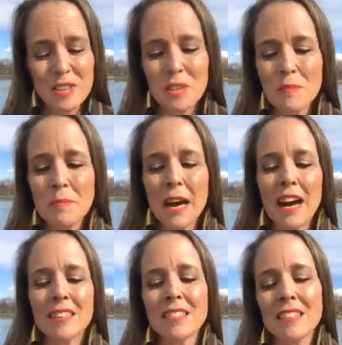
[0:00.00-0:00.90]
You
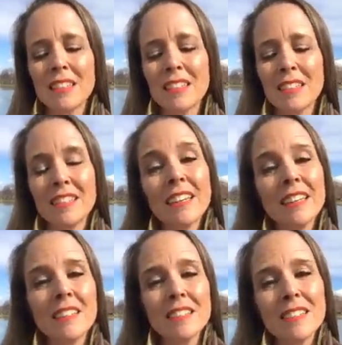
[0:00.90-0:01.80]
bask
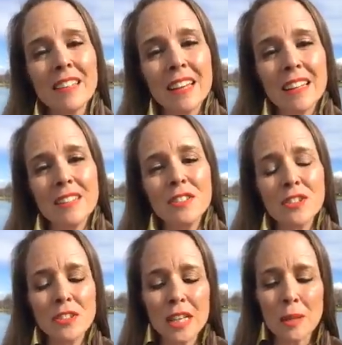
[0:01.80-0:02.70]
in a steady
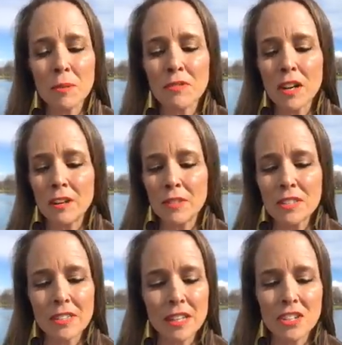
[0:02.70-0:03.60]
stream of
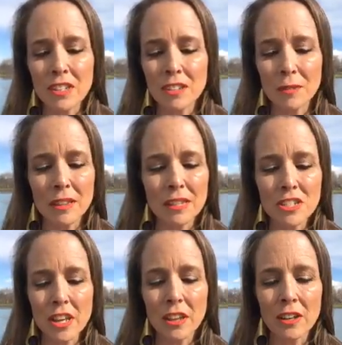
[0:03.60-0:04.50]
conversation with
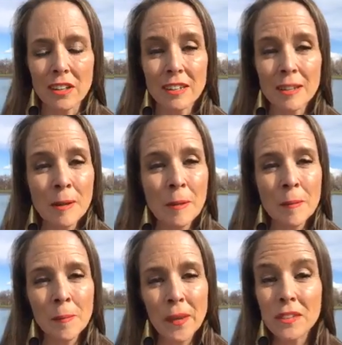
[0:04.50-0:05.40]
each other
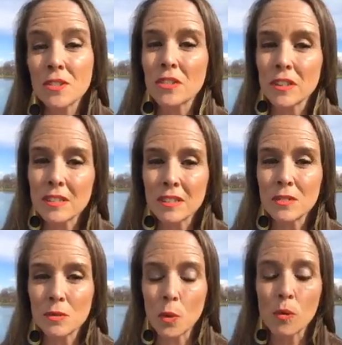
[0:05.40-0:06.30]
as
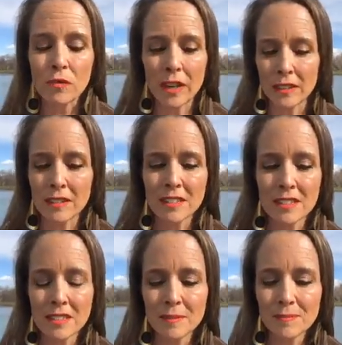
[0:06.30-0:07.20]
trusted soul
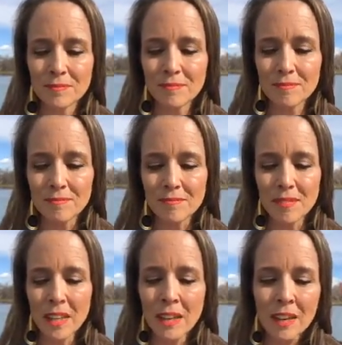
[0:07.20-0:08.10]
friends.
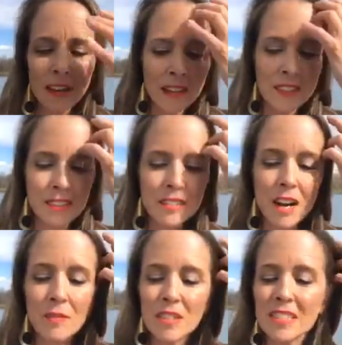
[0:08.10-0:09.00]
These
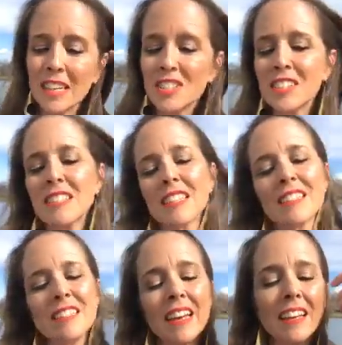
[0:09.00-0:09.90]
conversations
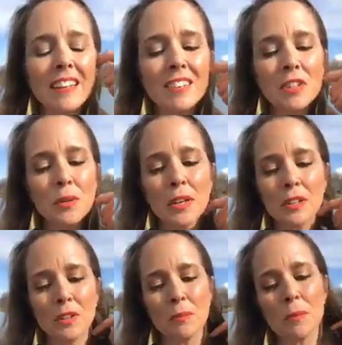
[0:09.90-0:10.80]
extend to
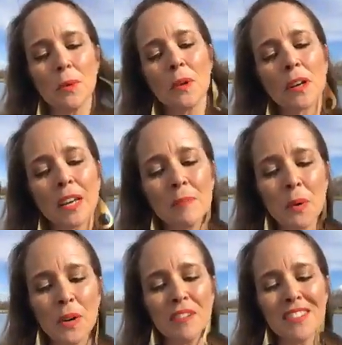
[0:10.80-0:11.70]
include more
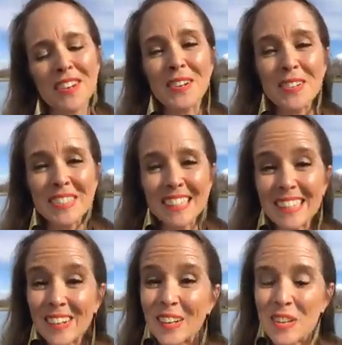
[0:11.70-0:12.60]
and more of those
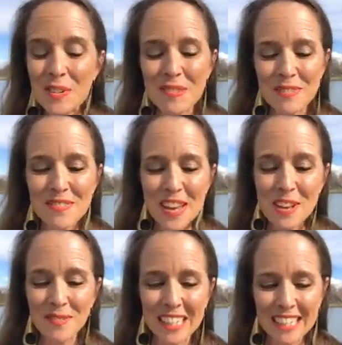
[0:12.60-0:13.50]
in your human
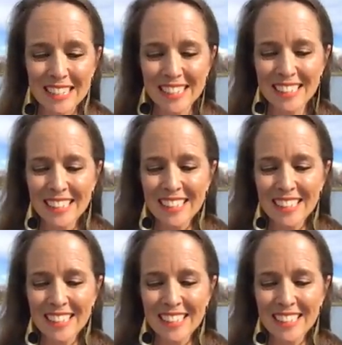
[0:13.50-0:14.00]
family